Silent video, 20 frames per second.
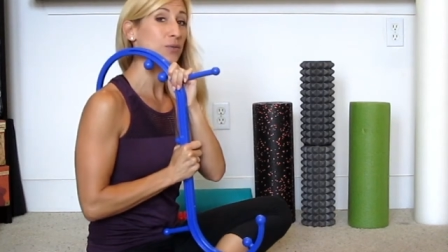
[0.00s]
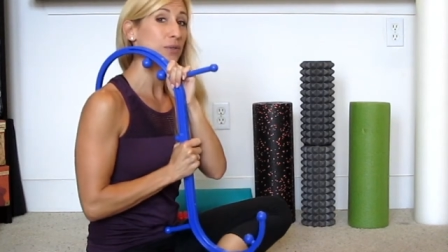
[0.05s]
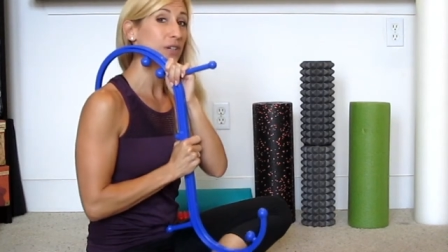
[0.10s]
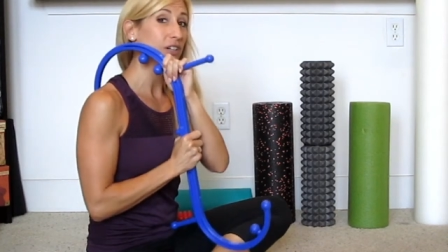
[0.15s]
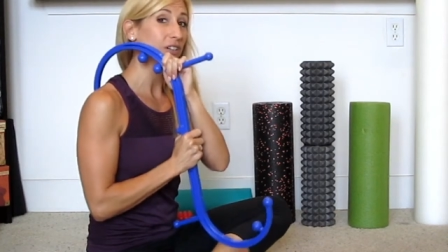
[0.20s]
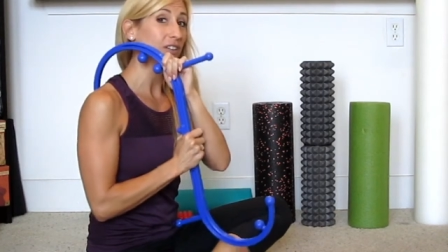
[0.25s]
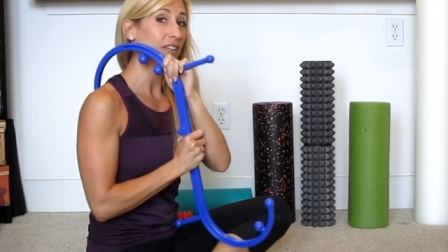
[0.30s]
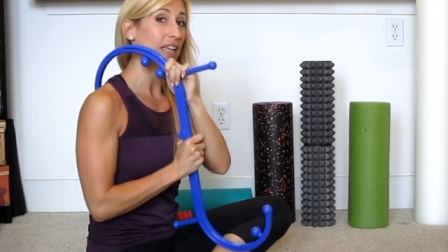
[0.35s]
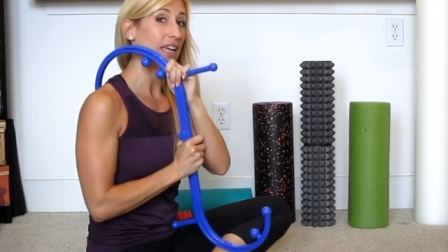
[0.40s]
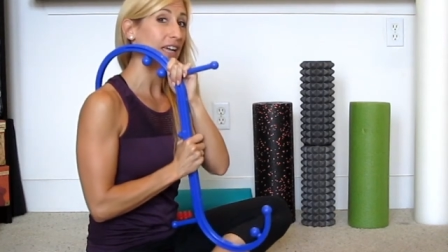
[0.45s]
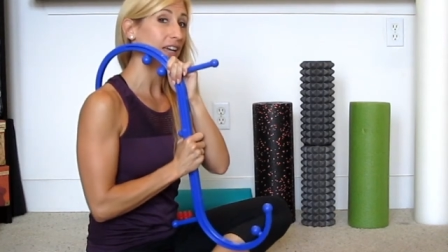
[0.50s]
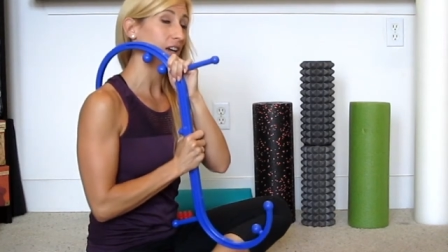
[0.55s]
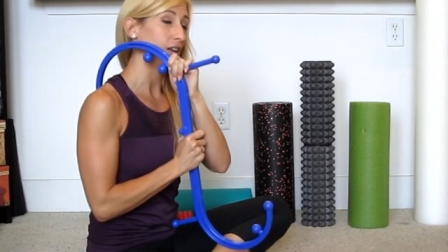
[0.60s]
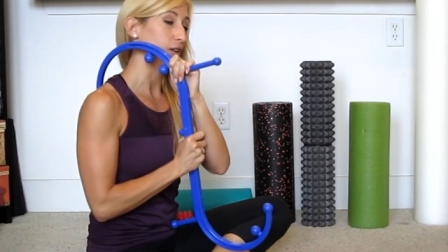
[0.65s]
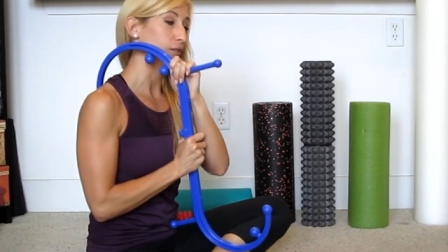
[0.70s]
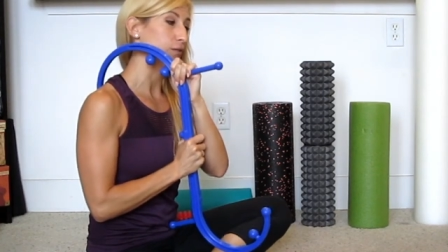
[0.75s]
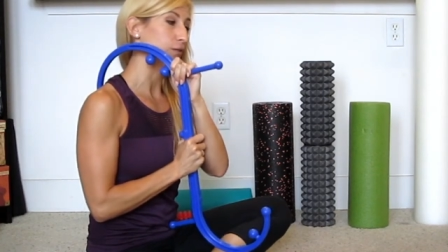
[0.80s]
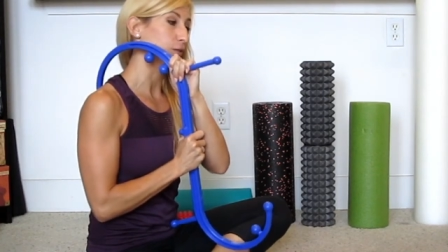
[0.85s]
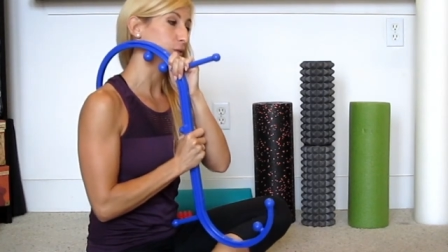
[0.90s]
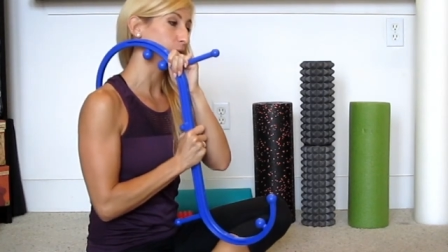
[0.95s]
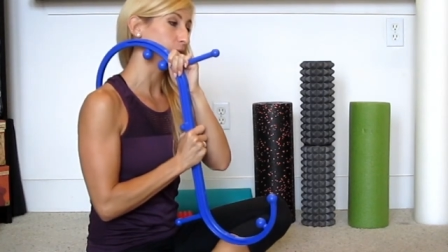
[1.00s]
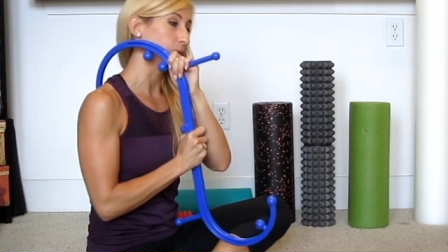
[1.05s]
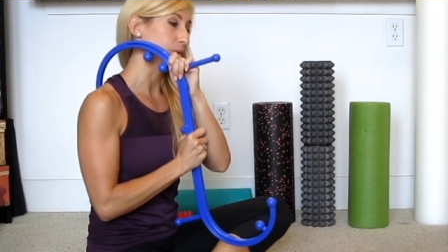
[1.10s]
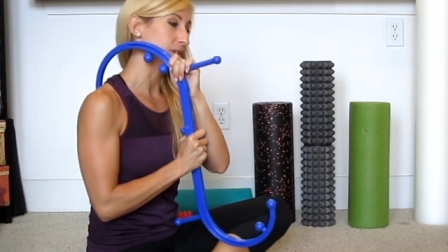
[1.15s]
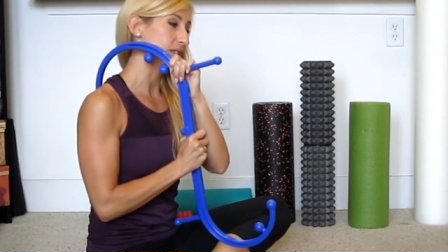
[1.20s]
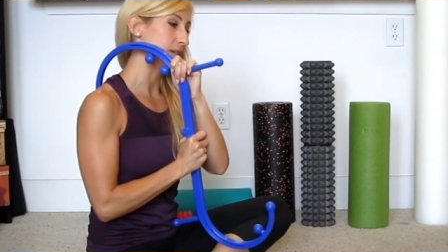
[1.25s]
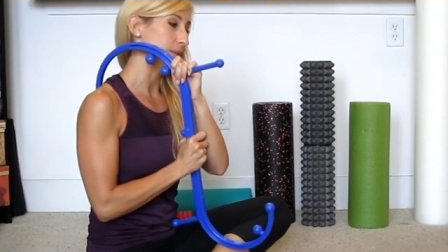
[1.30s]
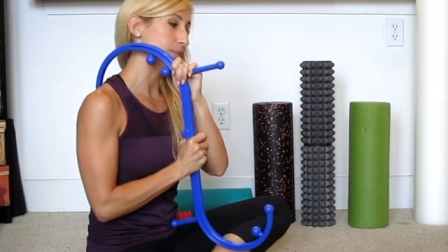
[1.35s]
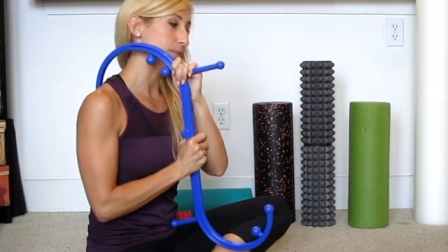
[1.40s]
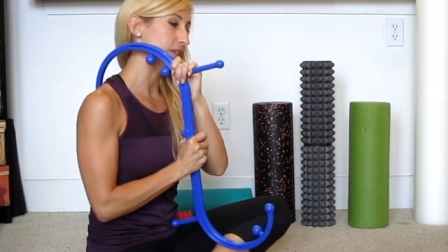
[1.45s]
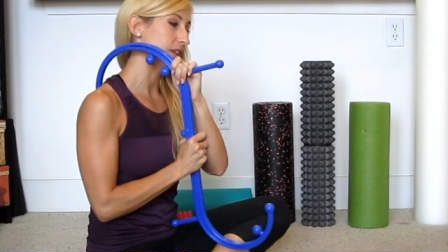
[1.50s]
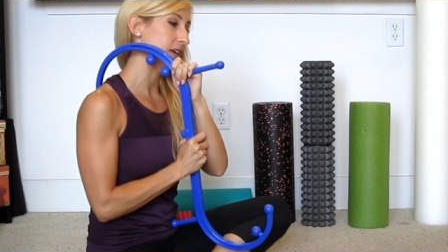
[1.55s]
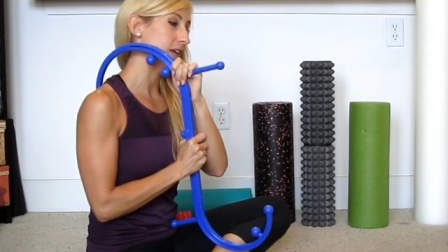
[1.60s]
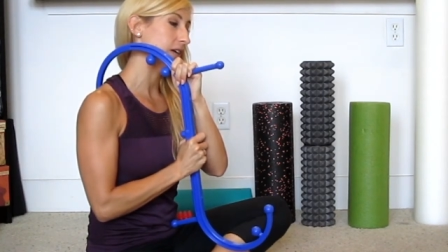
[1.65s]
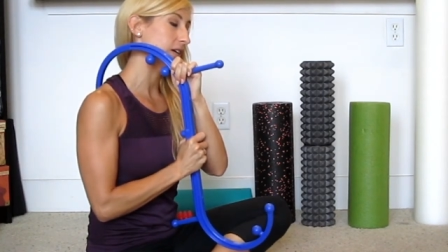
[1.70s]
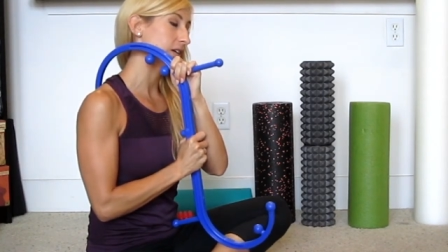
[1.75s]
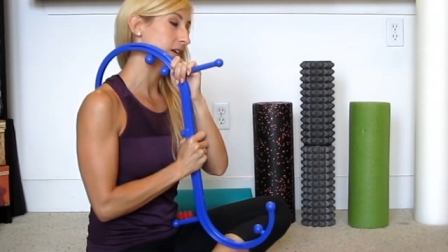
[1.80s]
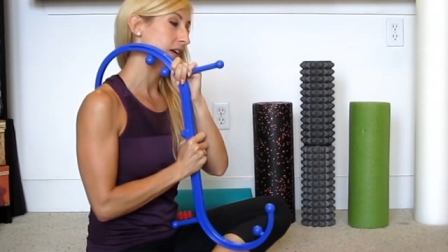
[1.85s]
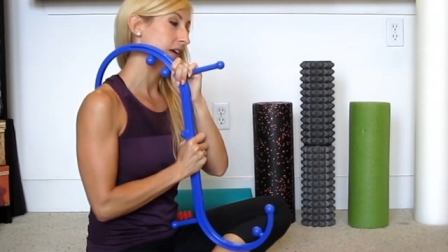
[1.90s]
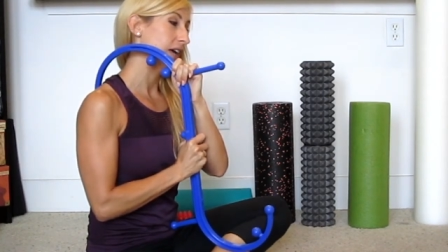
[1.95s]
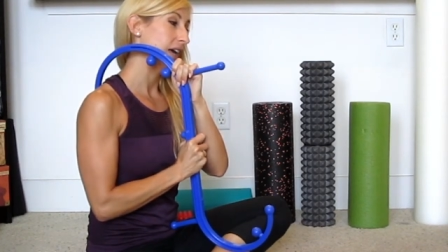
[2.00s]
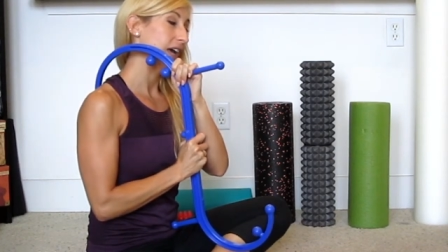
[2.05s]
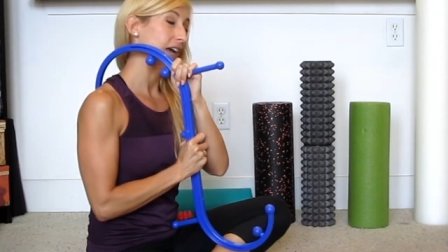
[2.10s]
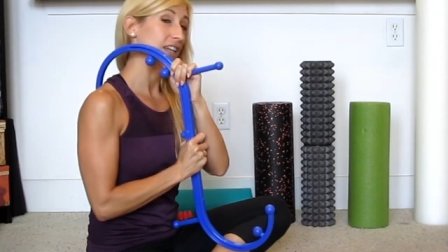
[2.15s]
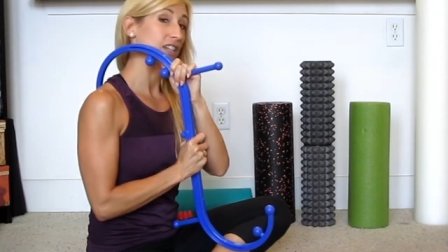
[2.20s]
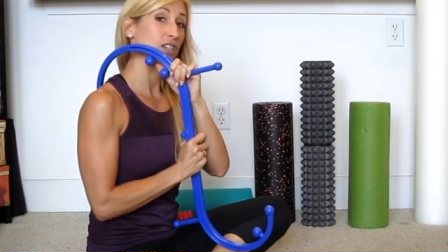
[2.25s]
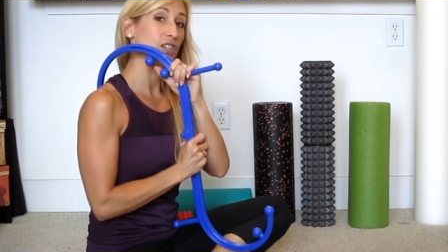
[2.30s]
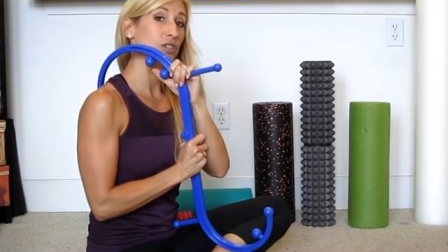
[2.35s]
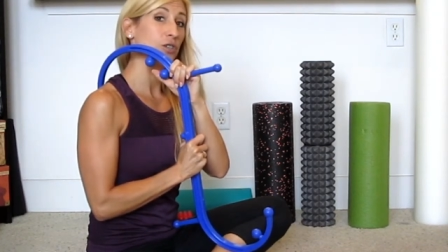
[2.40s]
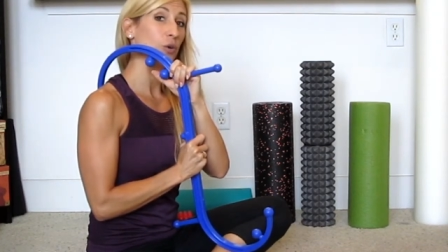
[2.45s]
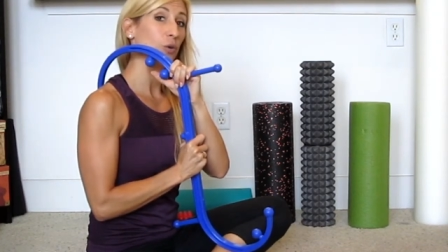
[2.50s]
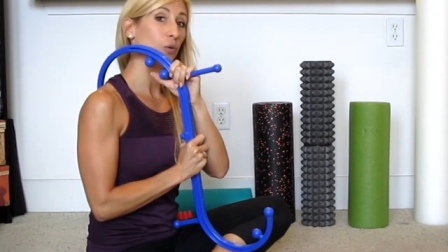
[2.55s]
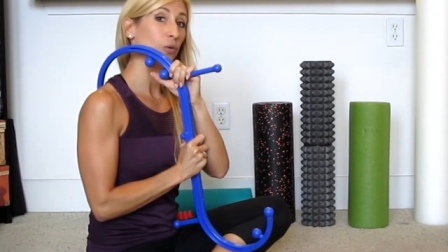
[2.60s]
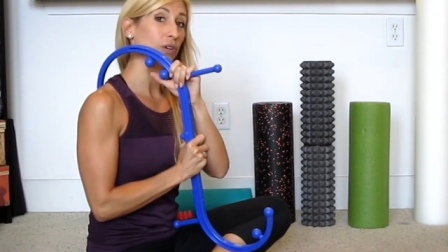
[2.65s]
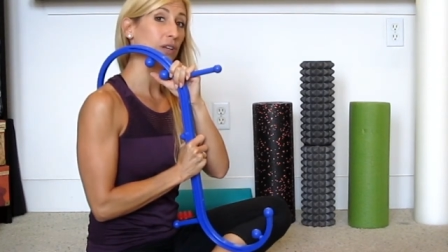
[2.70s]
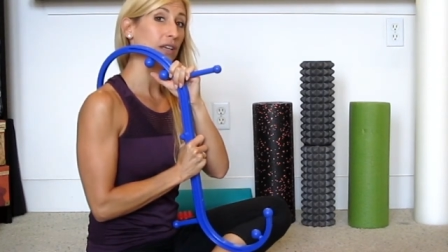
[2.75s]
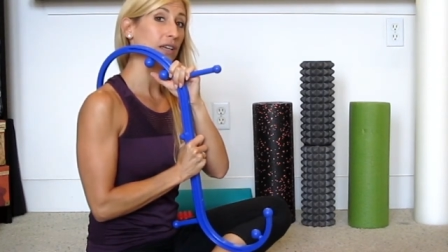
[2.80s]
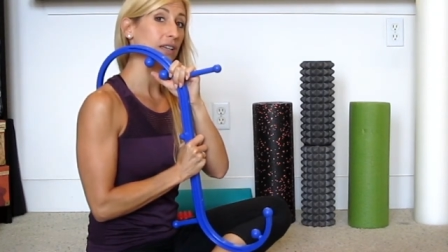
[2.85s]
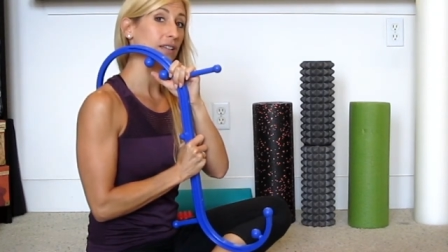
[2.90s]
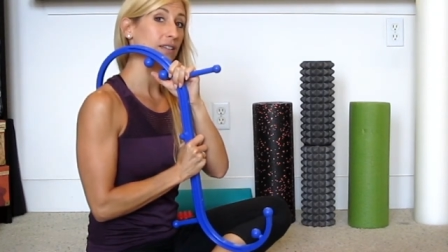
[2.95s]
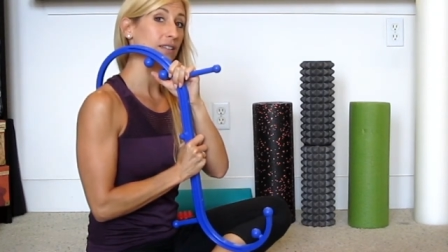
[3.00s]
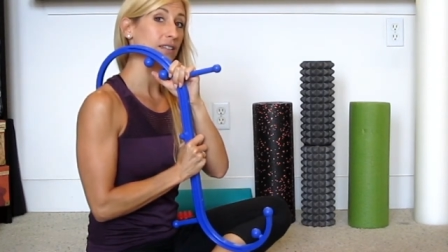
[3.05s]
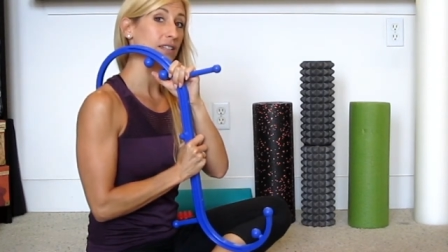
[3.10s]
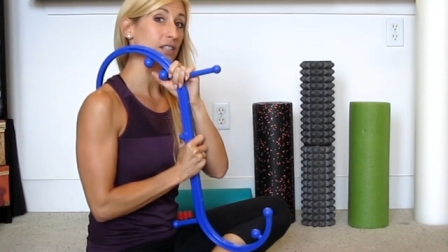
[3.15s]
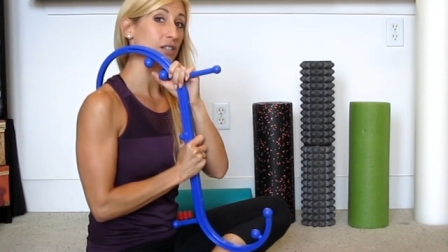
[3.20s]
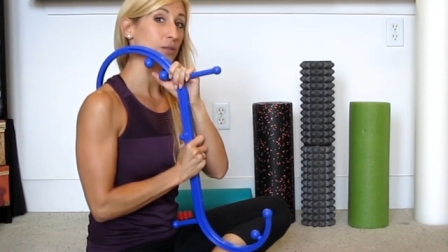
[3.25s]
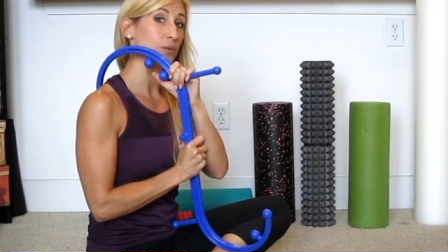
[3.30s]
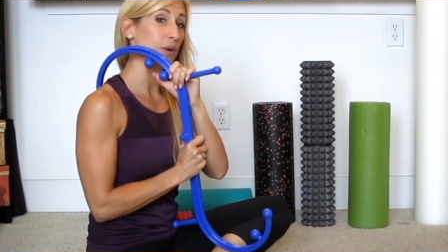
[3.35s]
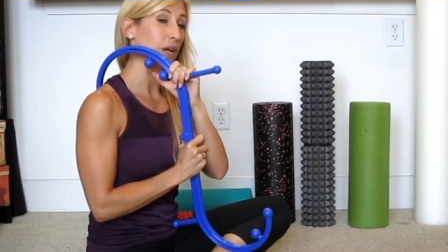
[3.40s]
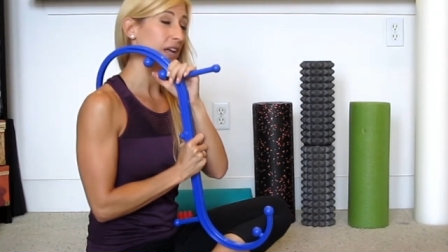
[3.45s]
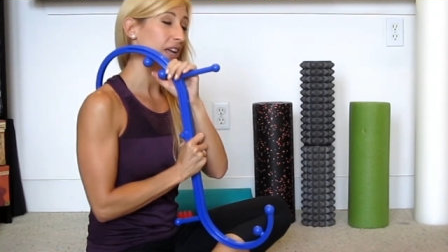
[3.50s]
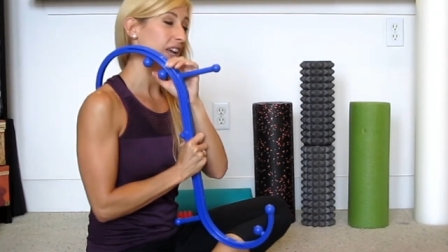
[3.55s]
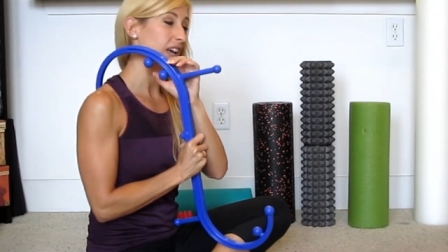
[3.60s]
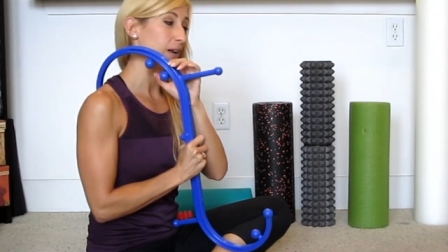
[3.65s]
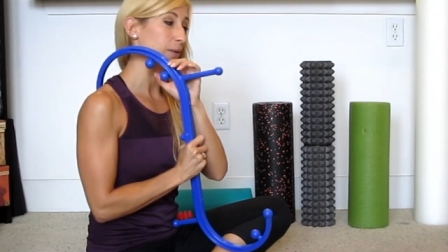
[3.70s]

as when you're laying on a floor with something, and just hold it this way.